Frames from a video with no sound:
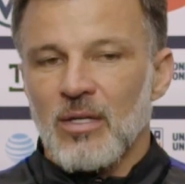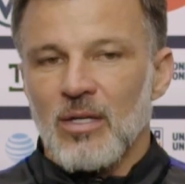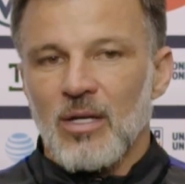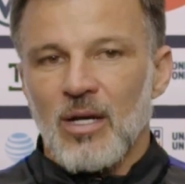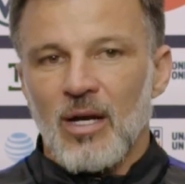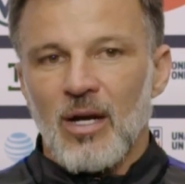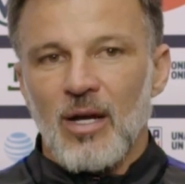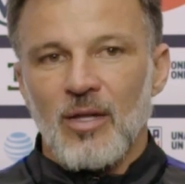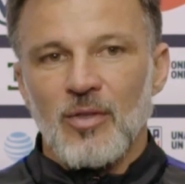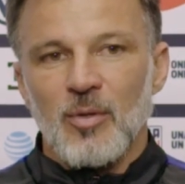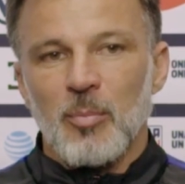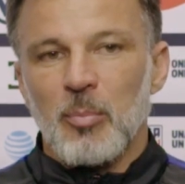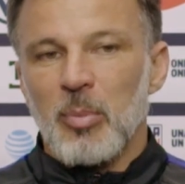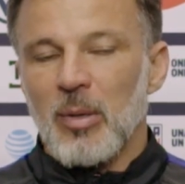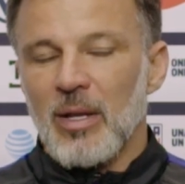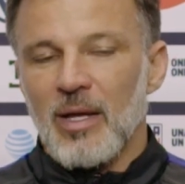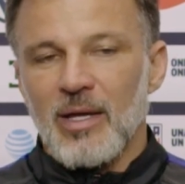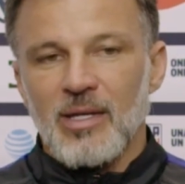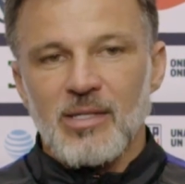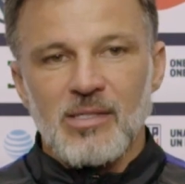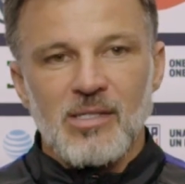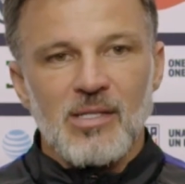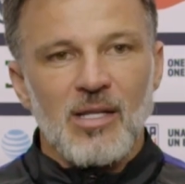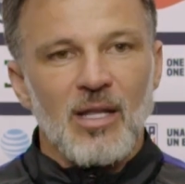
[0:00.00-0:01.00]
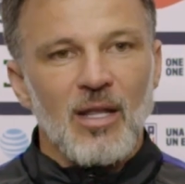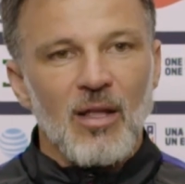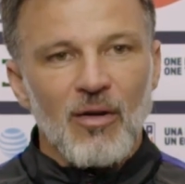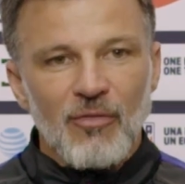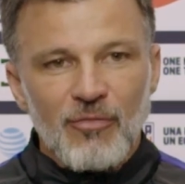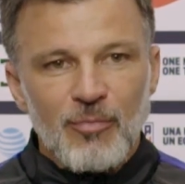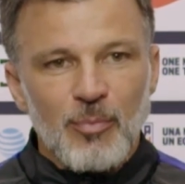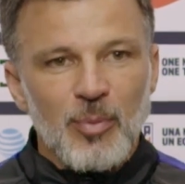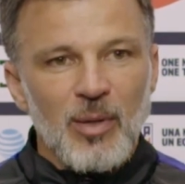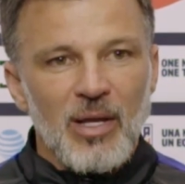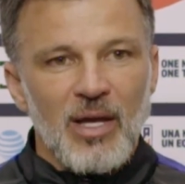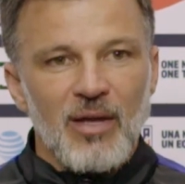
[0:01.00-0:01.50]
uh, the players
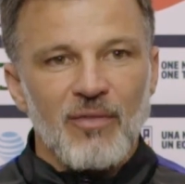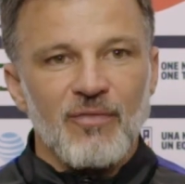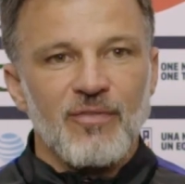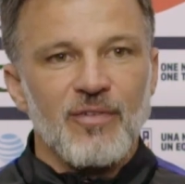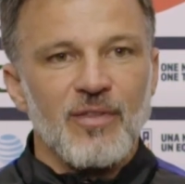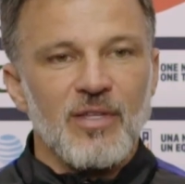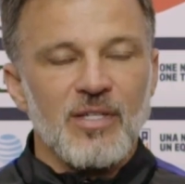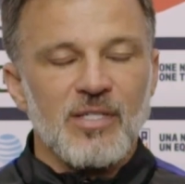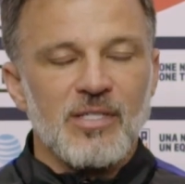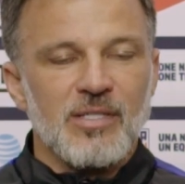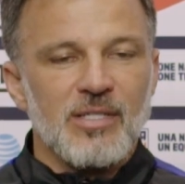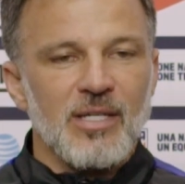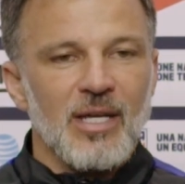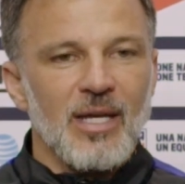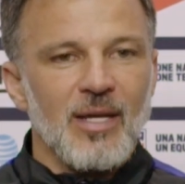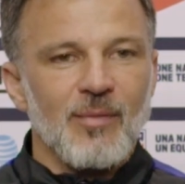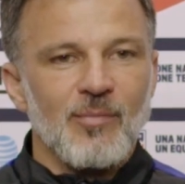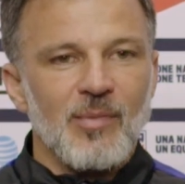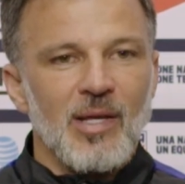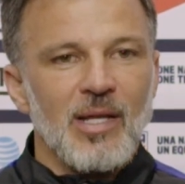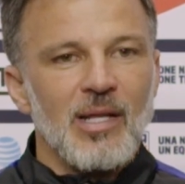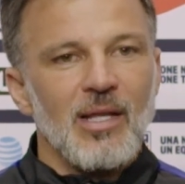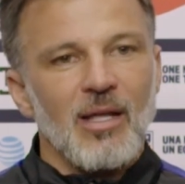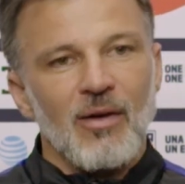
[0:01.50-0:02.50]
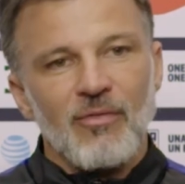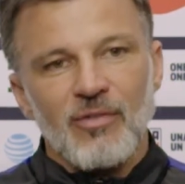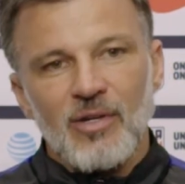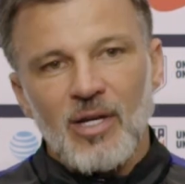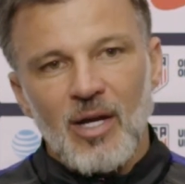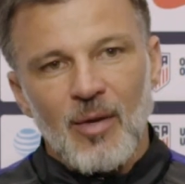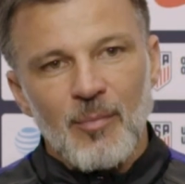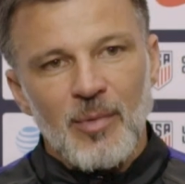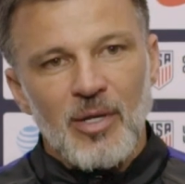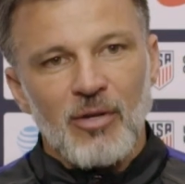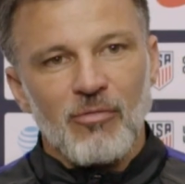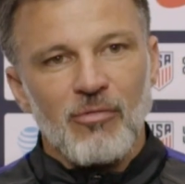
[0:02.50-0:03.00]
love playing for this team. They love
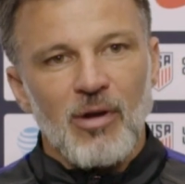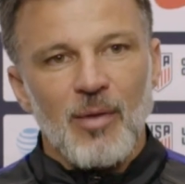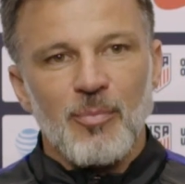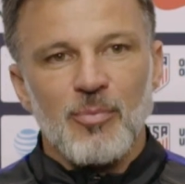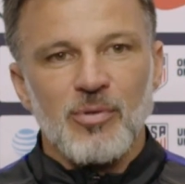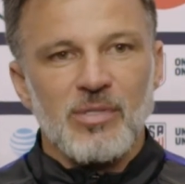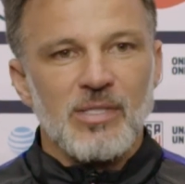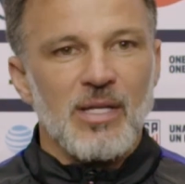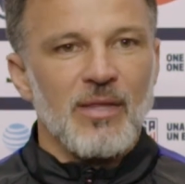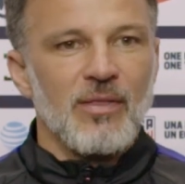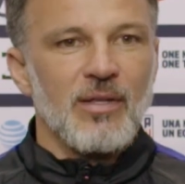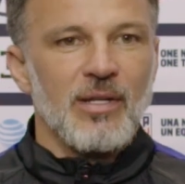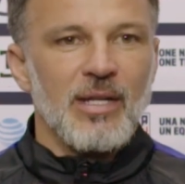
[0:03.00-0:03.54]
coming and represent